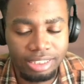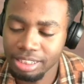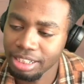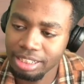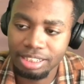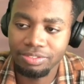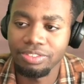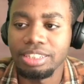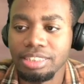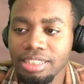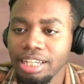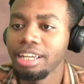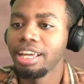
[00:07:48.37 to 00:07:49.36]
I gotta fix
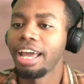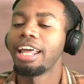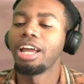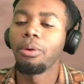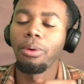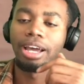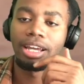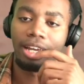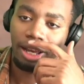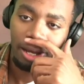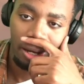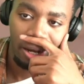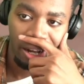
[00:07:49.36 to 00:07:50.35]
that. Anyway,
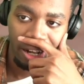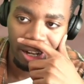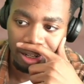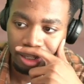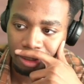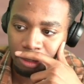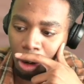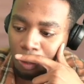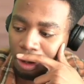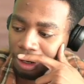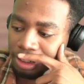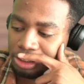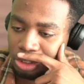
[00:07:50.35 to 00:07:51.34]
hope
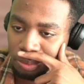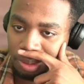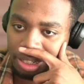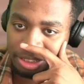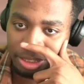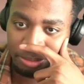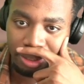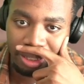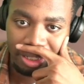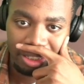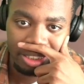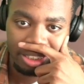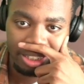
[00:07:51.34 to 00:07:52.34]
y'all enjoyed right there,
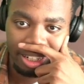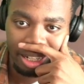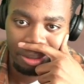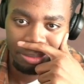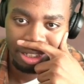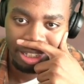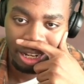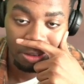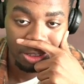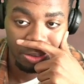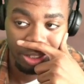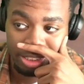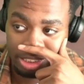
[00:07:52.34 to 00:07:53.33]
man. You know what I mean? That
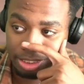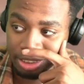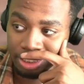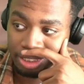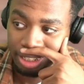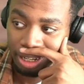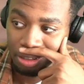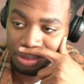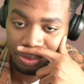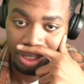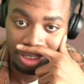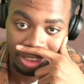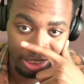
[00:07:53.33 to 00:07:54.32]
was crazy.
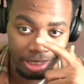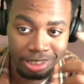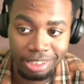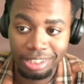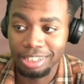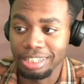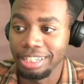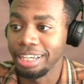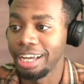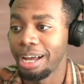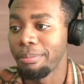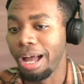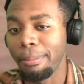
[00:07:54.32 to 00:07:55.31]

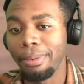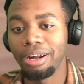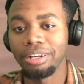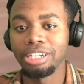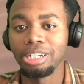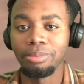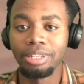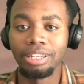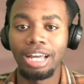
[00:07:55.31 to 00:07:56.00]
Yeah, I'm out here, man.